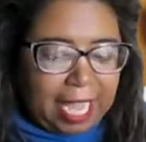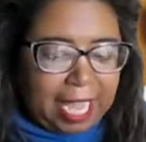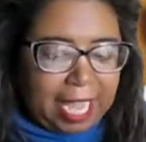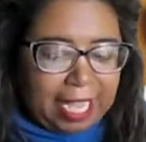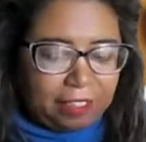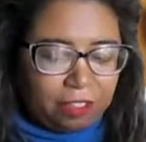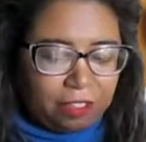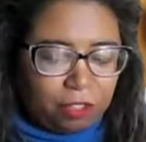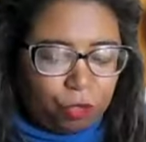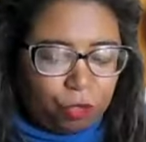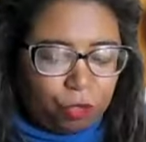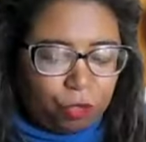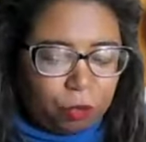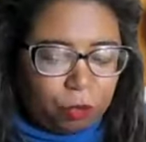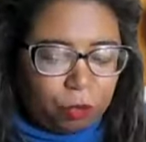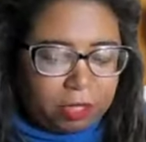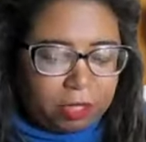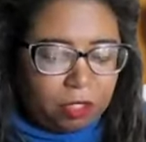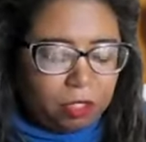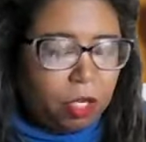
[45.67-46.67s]
And so she
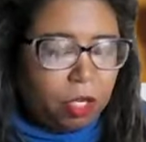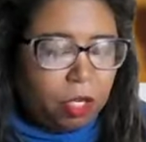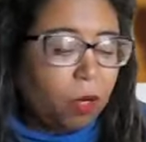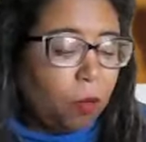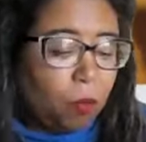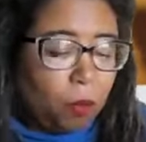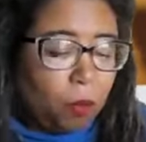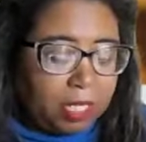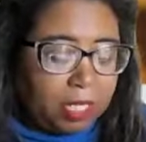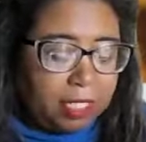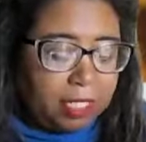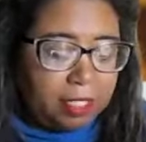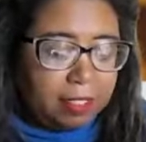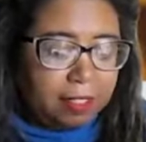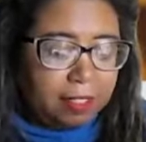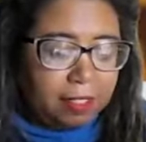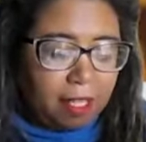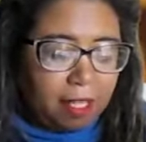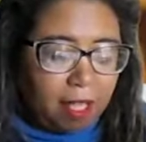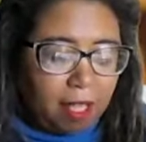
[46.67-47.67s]
wants to know, what
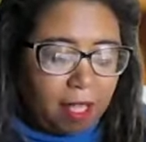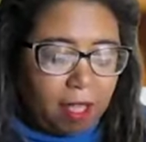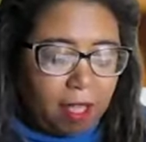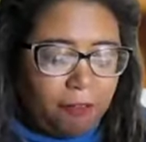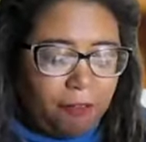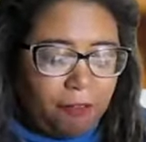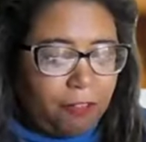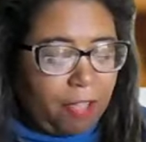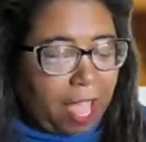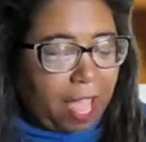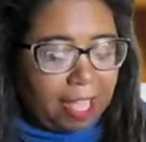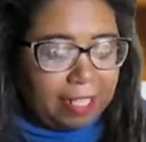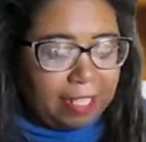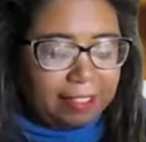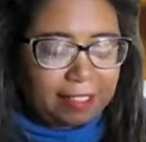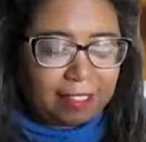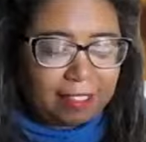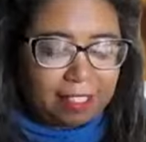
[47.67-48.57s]
is the fast,